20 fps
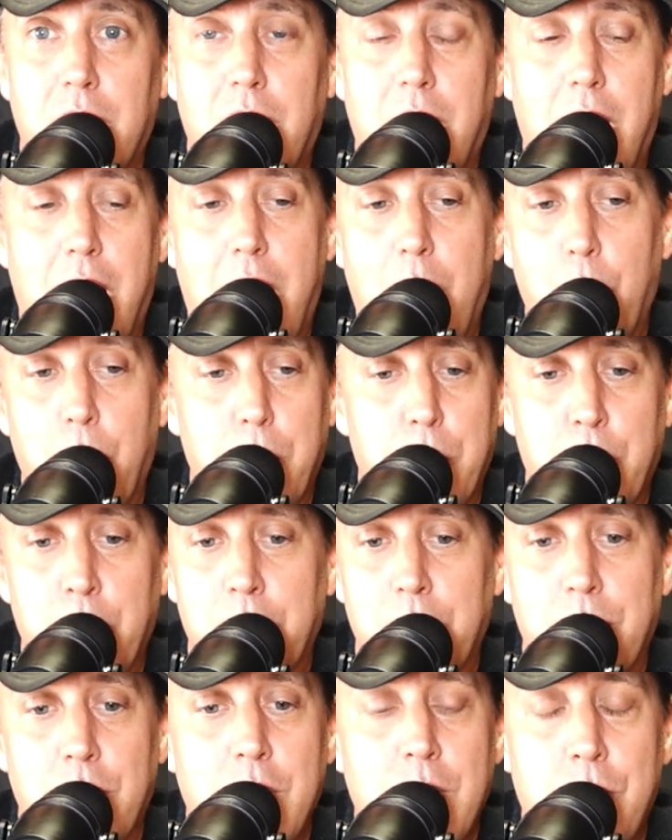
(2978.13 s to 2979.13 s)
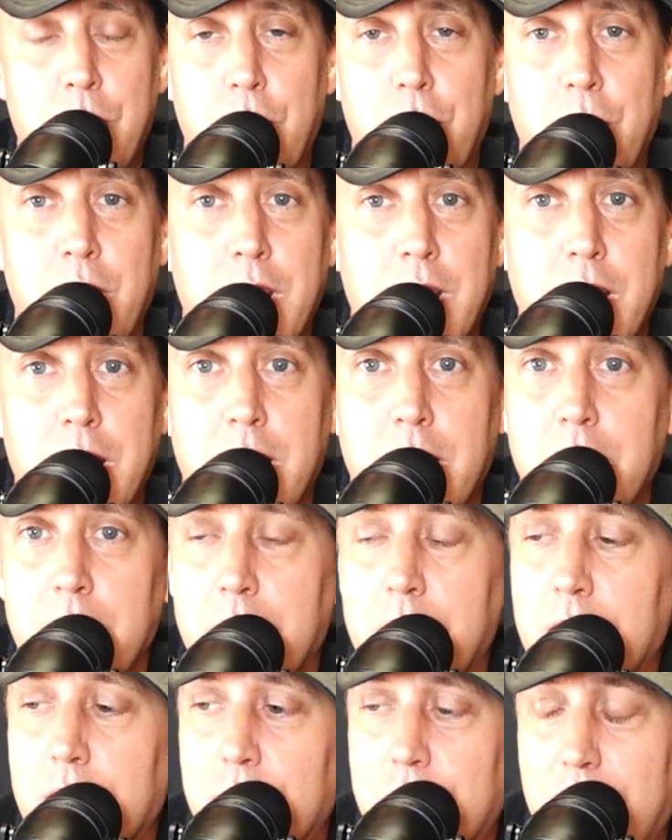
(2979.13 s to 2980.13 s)
I would put V for Vendetta
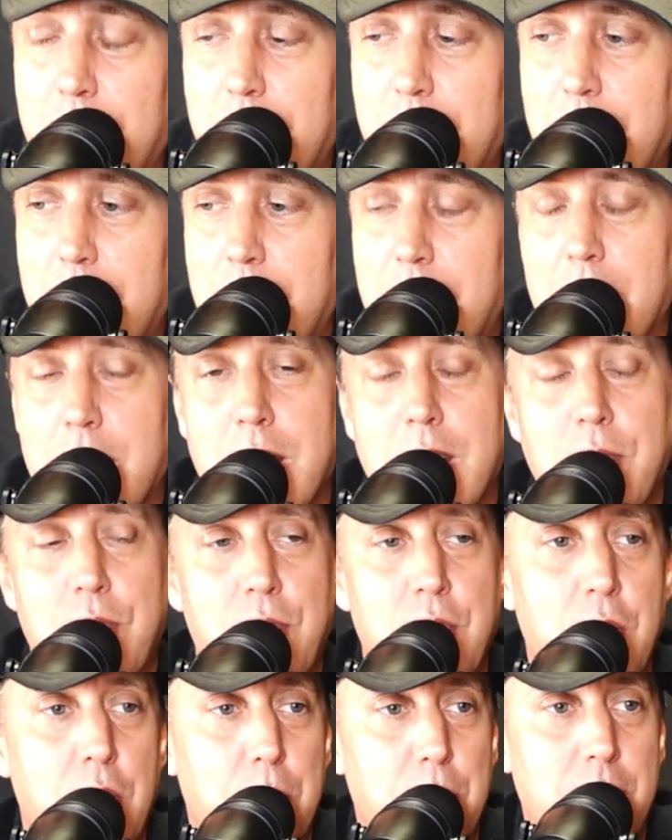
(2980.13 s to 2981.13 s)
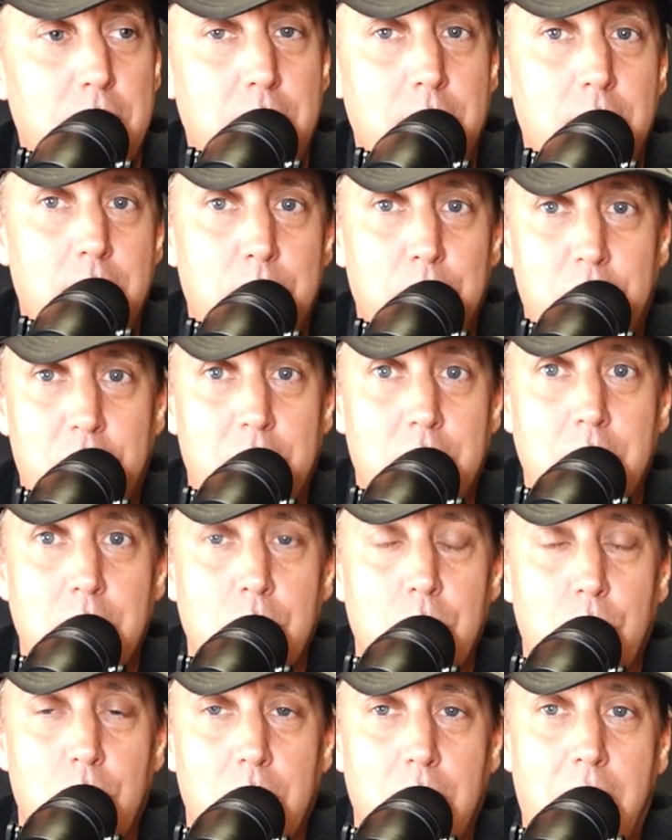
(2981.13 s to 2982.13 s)
against any film in the
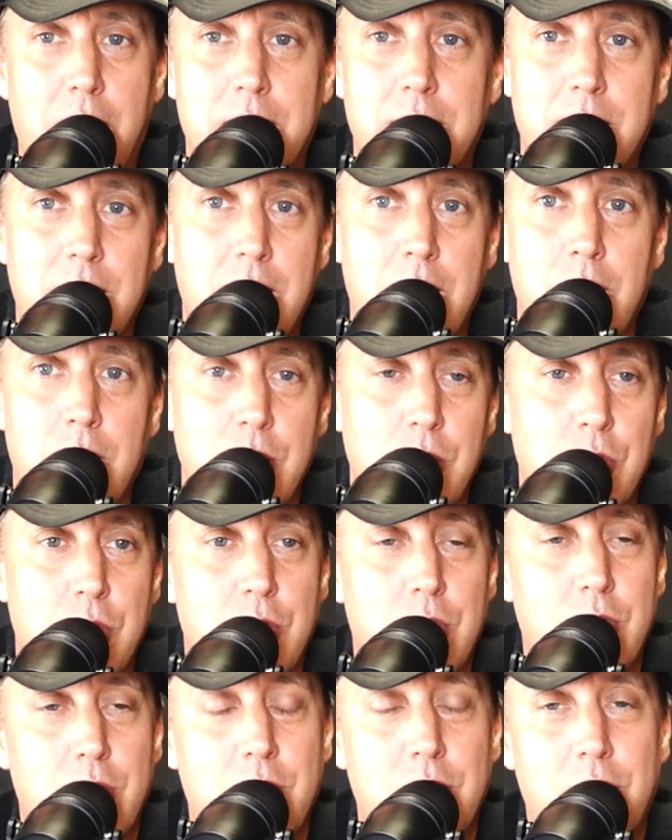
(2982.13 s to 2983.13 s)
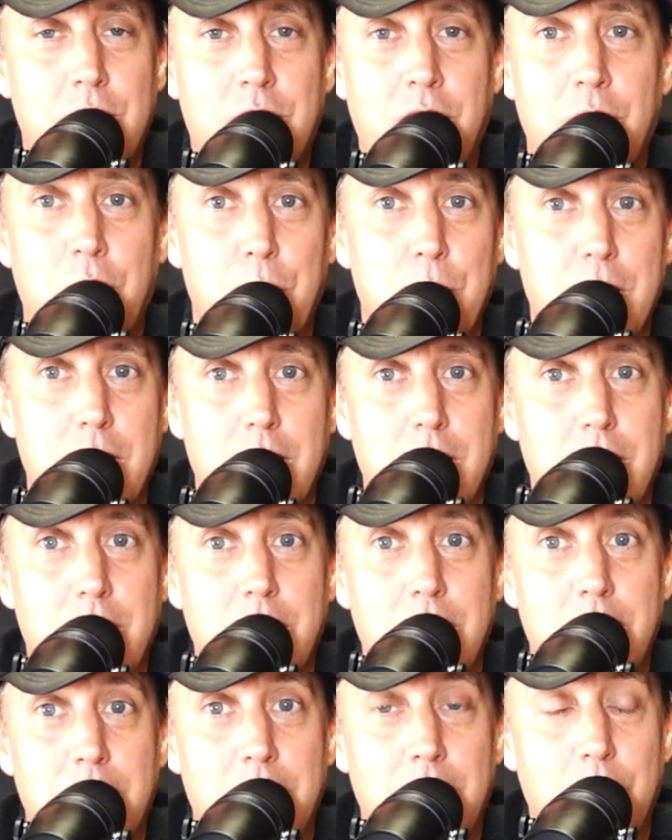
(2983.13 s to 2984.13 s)
MCU, and I dare you to tell me that
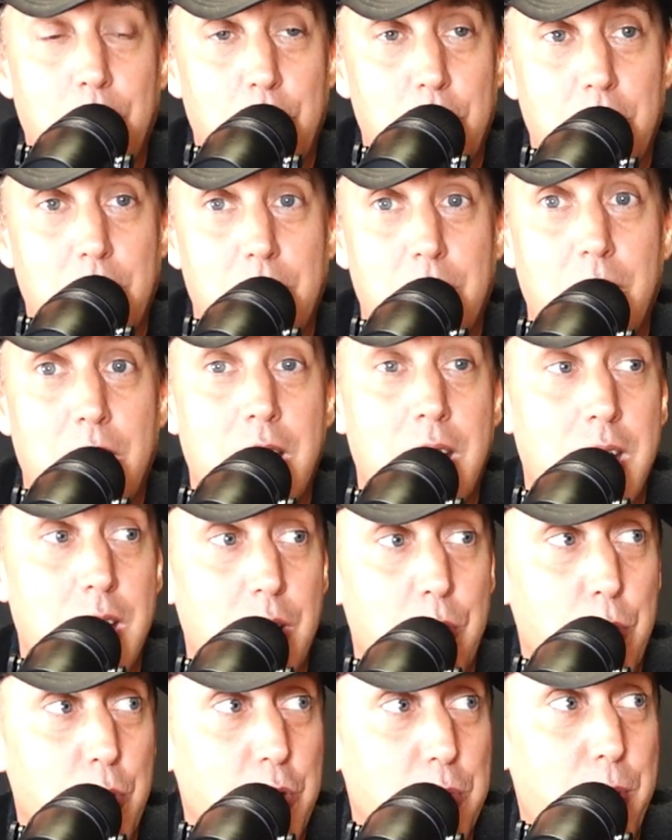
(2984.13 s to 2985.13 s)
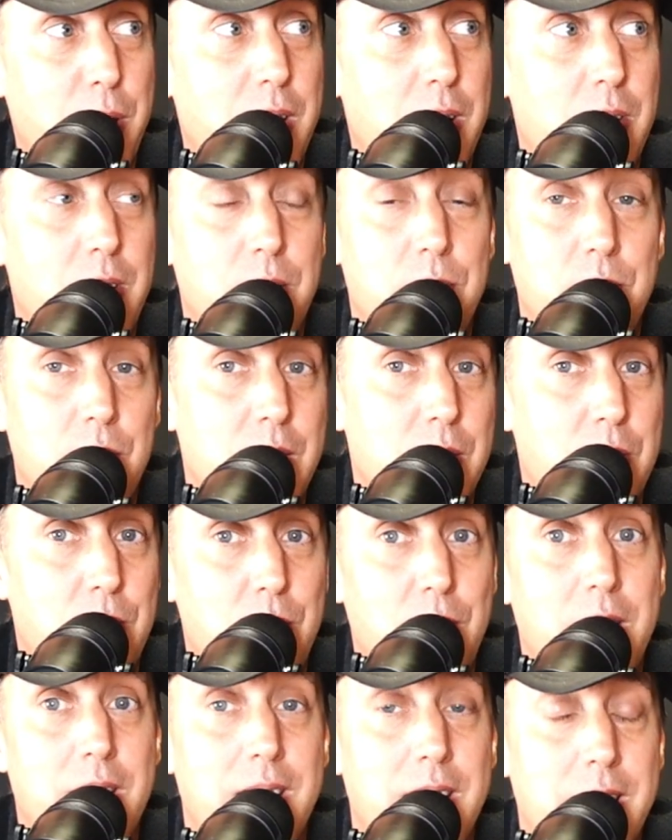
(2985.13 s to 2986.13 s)
any of them was better than V for
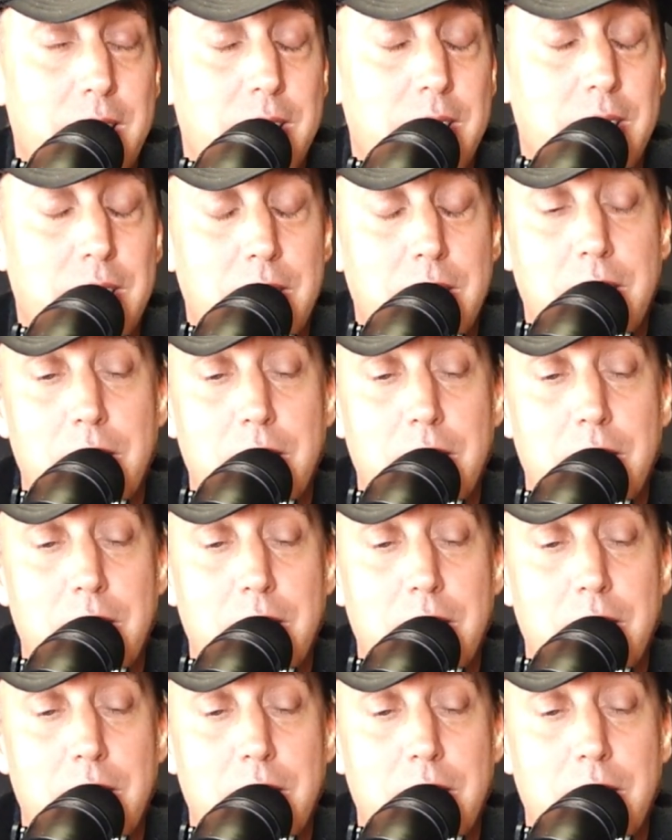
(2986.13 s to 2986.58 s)
Vendetta.